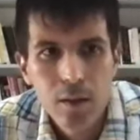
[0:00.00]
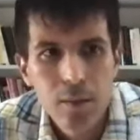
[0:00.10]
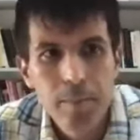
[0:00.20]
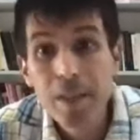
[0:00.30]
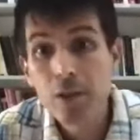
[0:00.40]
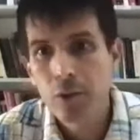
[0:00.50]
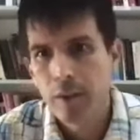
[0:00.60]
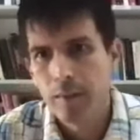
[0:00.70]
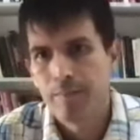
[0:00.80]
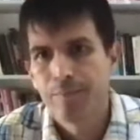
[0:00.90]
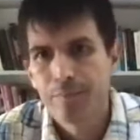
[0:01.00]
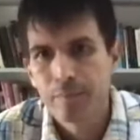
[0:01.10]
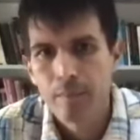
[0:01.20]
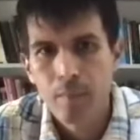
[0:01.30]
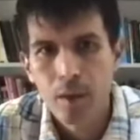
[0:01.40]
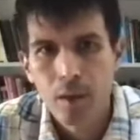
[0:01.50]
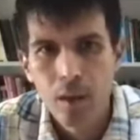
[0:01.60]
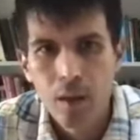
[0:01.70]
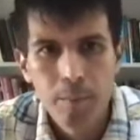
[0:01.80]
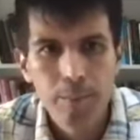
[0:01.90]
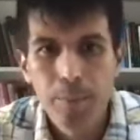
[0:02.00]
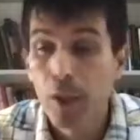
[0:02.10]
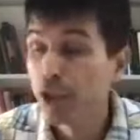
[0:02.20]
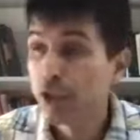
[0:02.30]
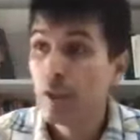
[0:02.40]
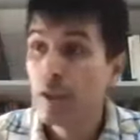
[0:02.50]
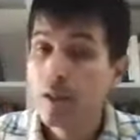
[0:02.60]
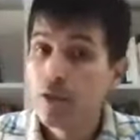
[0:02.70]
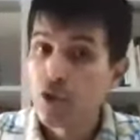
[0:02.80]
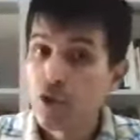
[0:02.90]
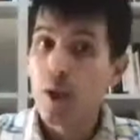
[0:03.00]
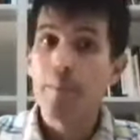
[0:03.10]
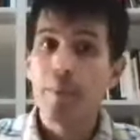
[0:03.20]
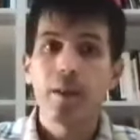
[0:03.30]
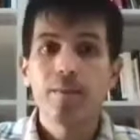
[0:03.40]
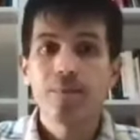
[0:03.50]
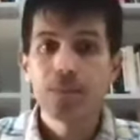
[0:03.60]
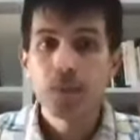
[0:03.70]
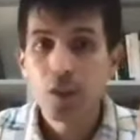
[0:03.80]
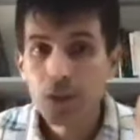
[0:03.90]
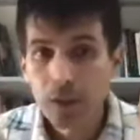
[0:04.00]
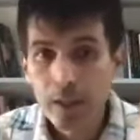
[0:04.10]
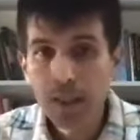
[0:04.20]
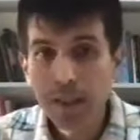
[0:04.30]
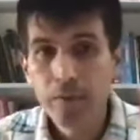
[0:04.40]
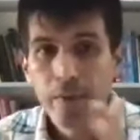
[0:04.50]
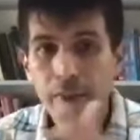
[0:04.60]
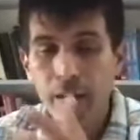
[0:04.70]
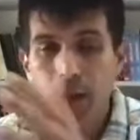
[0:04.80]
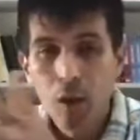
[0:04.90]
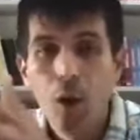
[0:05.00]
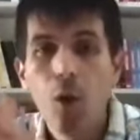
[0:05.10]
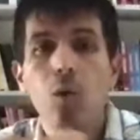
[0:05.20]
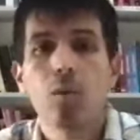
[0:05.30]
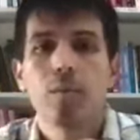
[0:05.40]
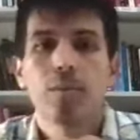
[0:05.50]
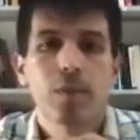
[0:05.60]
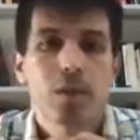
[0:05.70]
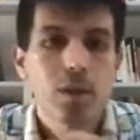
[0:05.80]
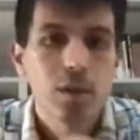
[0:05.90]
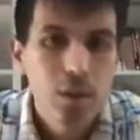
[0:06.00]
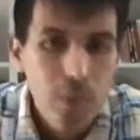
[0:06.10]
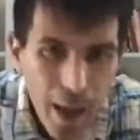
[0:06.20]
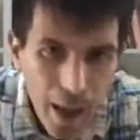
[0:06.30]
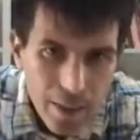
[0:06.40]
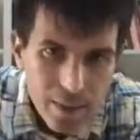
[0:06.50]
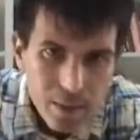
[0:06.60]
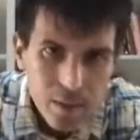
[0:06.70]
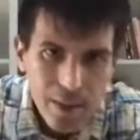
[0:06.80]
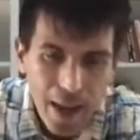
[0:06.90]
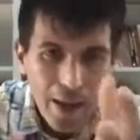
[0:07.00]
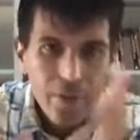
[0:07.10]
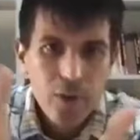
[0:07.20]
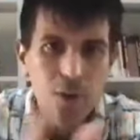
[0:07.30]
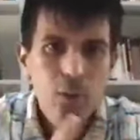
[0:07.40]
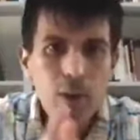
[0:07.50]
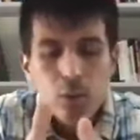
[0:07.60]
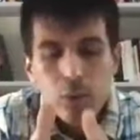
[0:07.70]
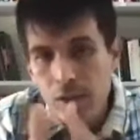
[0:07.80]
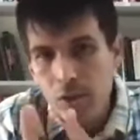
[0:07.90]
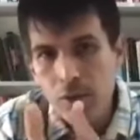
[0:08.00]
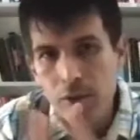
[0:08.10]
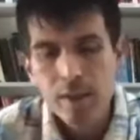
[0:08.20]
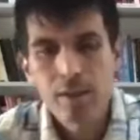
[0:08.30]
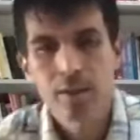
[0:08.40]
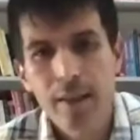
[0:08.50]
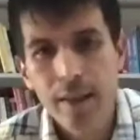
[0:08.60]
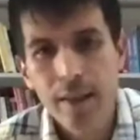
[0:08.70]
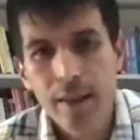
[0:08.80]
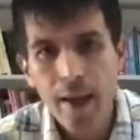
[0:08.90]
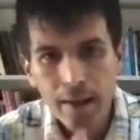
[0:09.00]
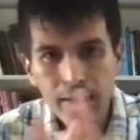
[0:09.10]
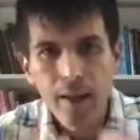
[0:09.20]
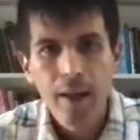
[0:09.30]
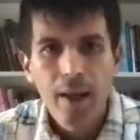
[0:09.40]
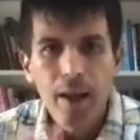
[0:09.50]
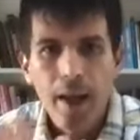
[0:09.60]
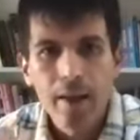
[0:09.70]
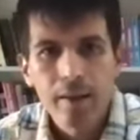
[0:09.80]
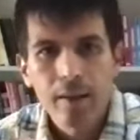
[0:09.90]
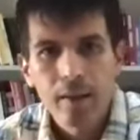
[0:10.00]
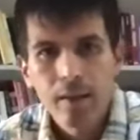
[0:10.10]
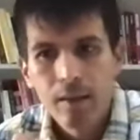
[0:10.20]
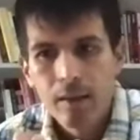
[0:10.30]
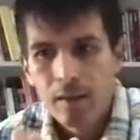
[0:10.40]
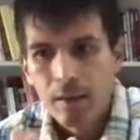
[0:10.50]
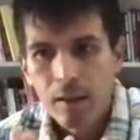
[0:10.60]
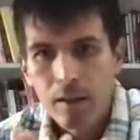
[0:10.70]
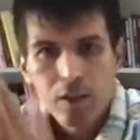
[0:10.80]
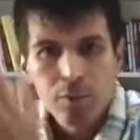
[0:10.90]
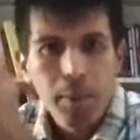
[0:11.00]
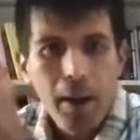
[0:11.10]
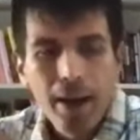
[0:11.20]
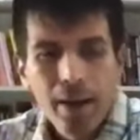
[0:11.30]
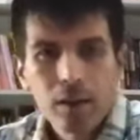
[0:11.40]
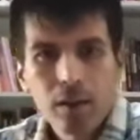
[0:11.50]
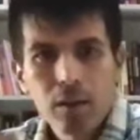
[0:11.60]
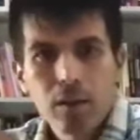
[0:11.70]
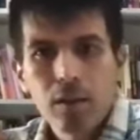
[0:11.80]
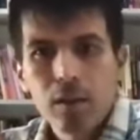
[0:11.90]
misery push the intrepid to leave their homes, to gather what resources they can and aspire